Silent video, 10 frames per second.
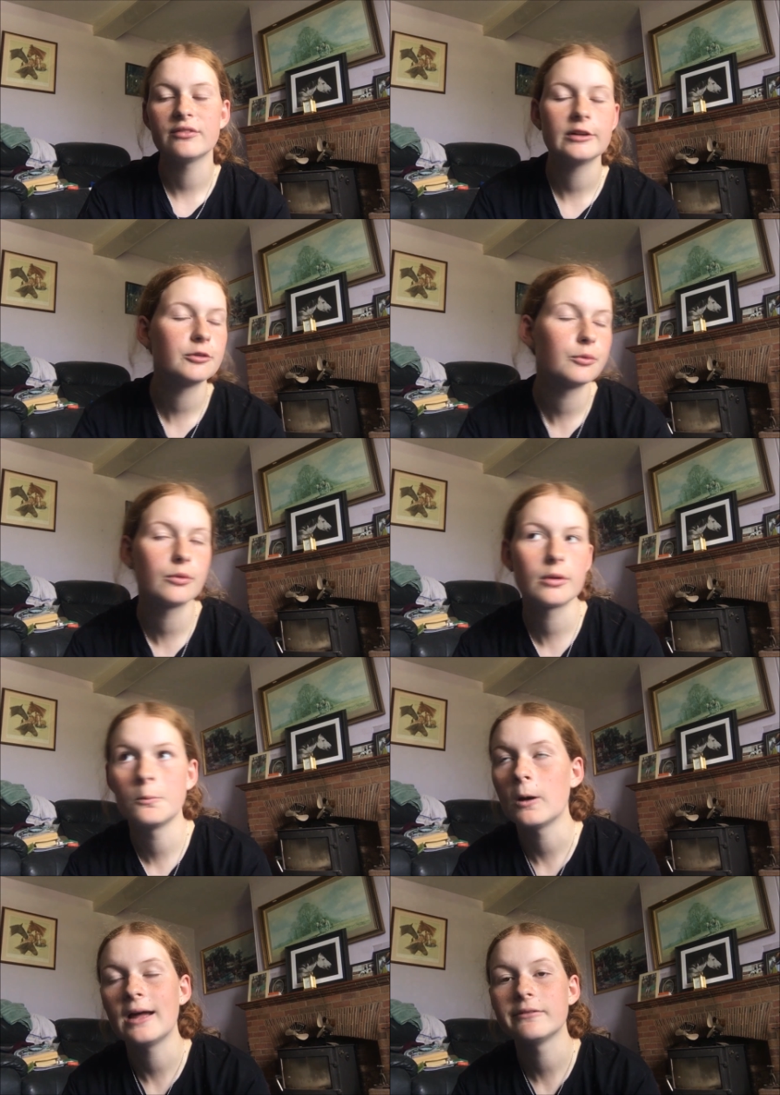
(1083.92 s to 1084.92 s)
officials
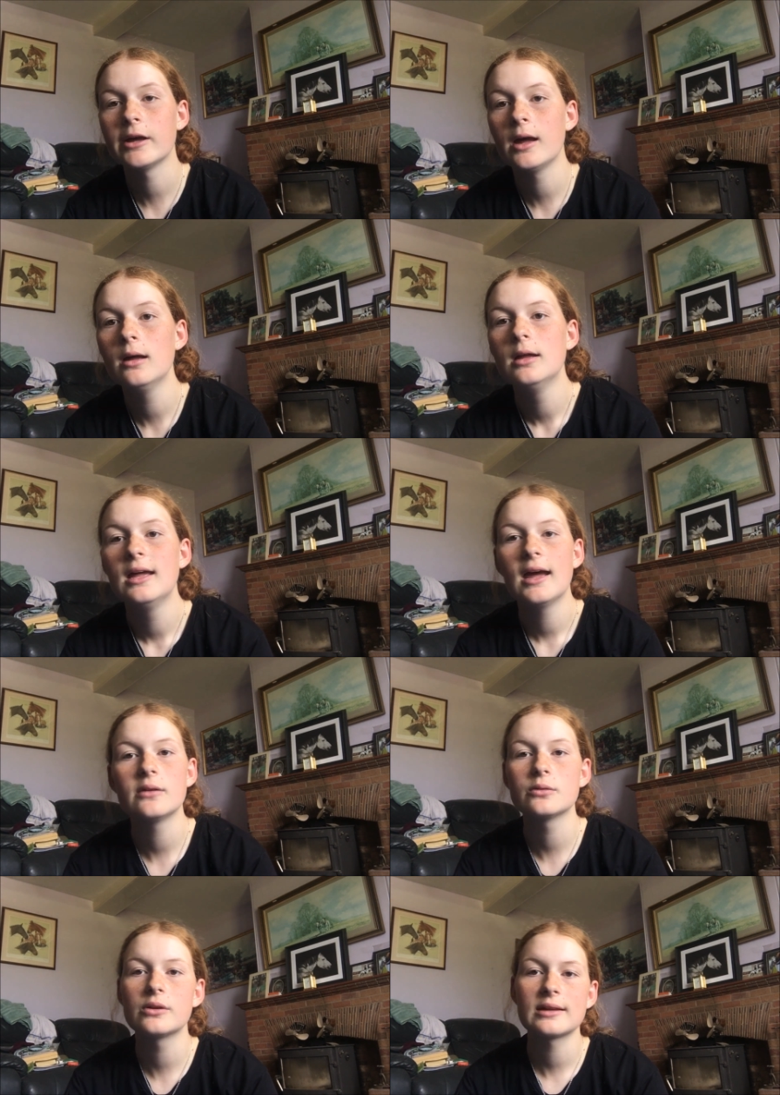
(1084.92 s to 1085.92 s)
and whatever,
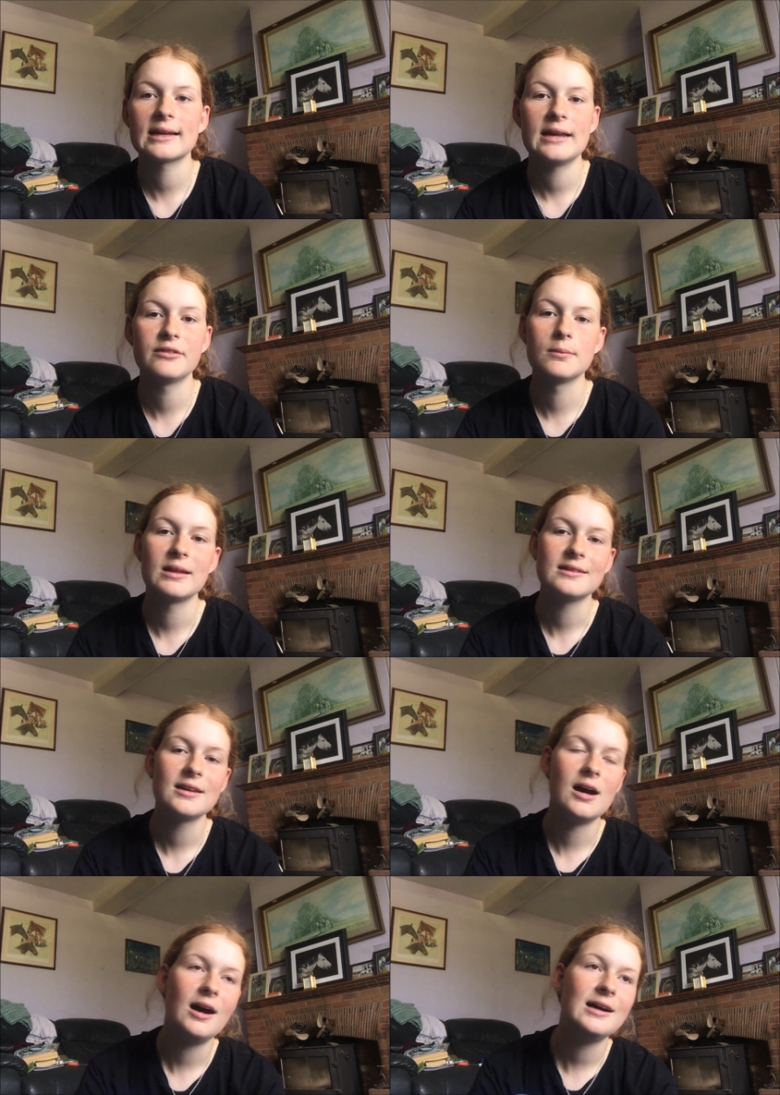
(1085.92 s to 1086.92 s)
everyone that gave up their
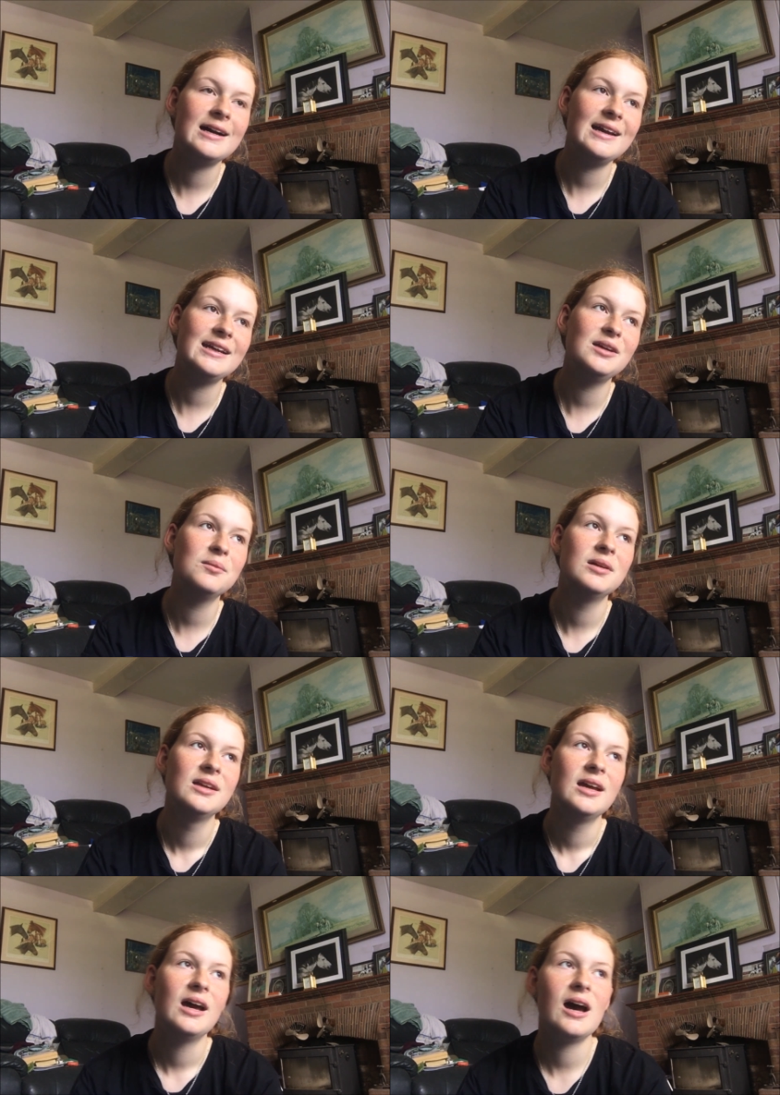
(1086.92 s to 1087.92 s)
time,
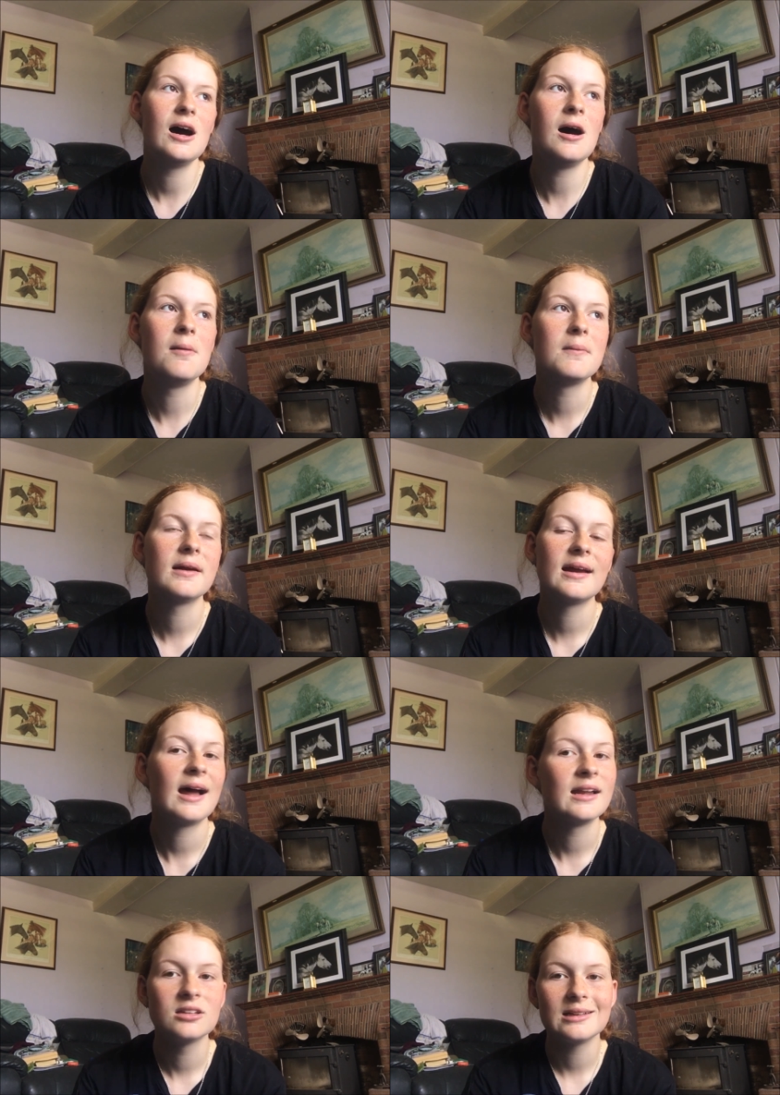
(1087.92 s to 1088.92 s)
um,
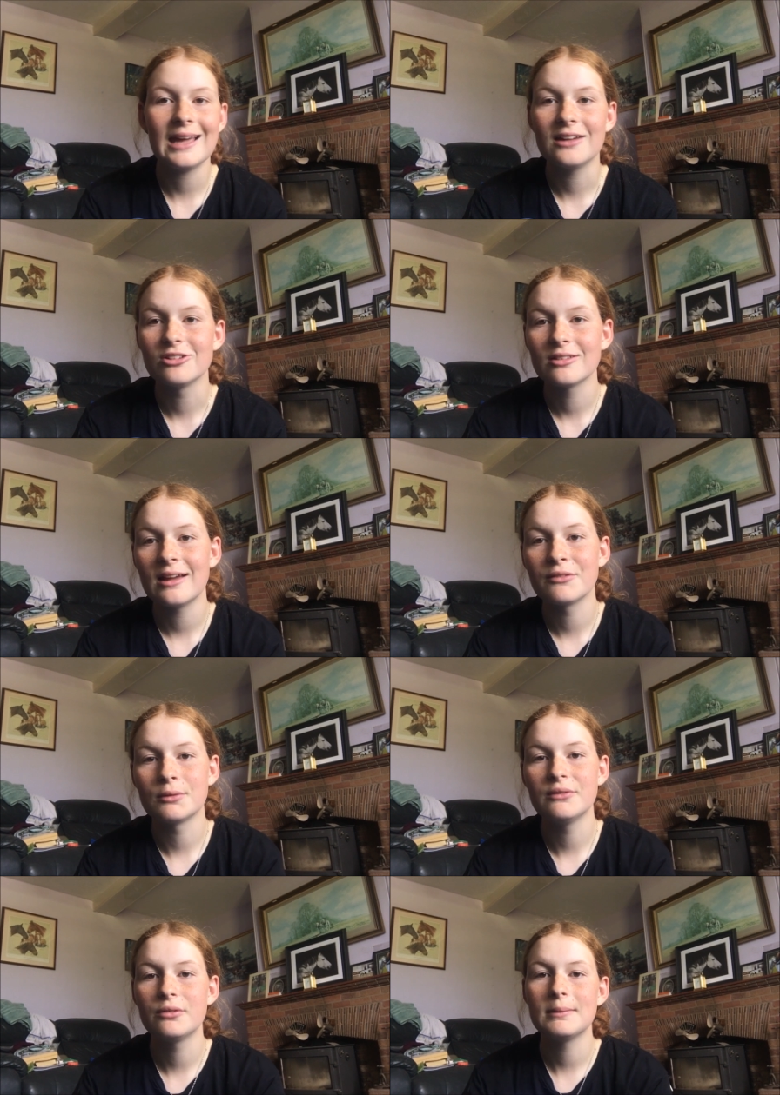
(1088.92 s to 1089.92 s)
and yeah, just
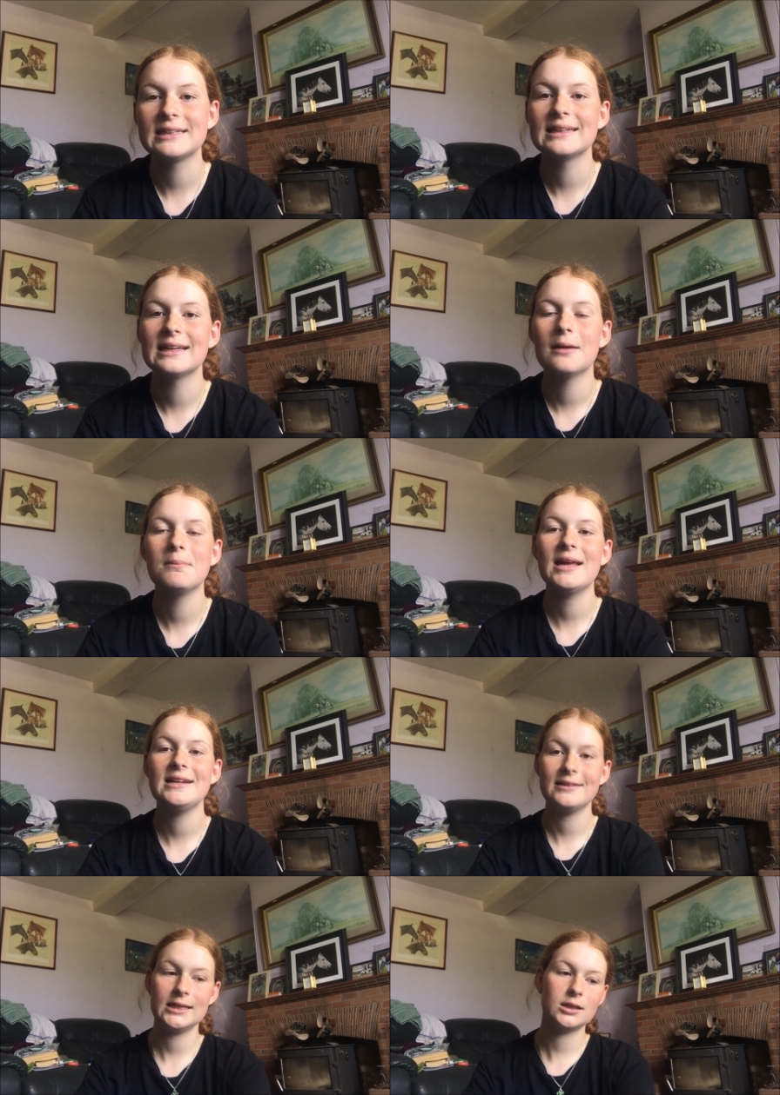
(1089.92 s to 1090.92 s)
everyone for making it
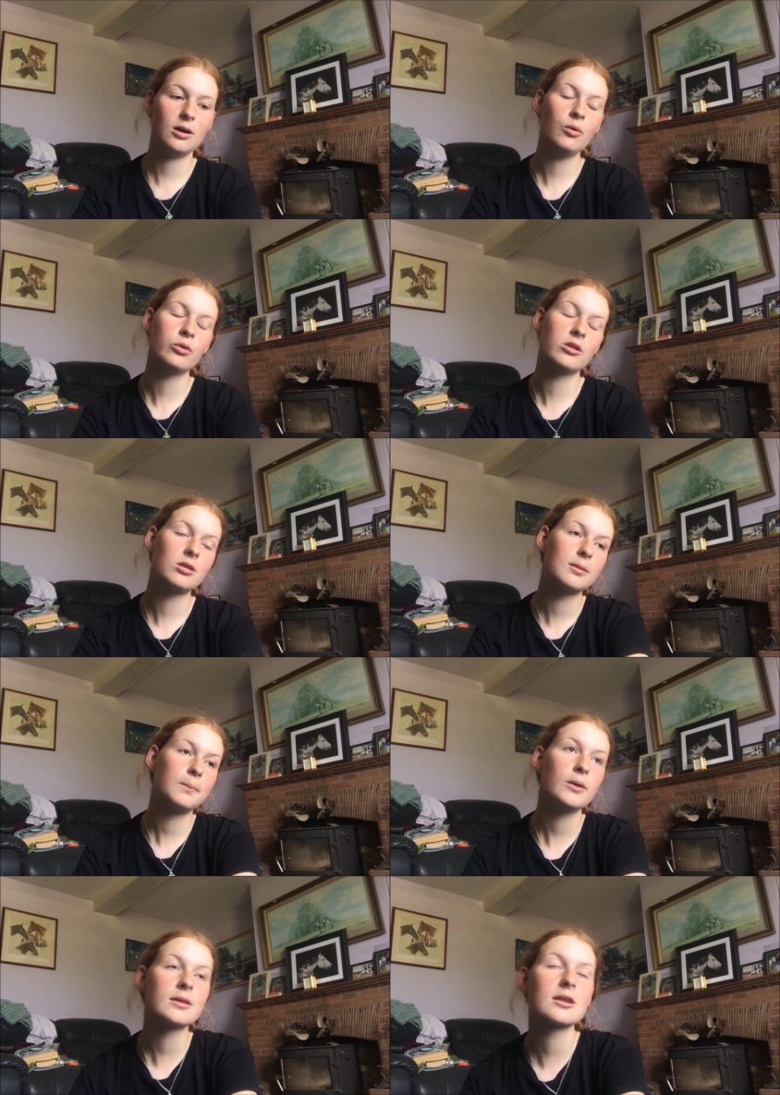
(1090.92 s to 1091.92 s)
amazing, all the
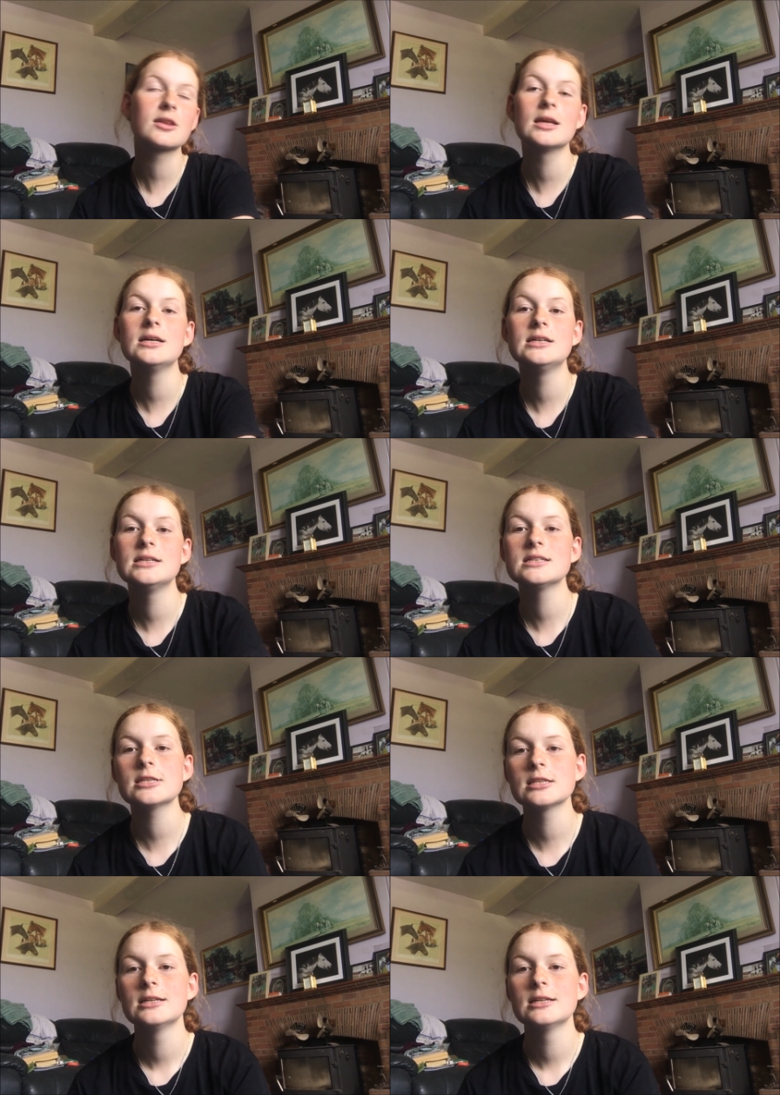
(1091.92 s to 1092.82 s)
sponsors,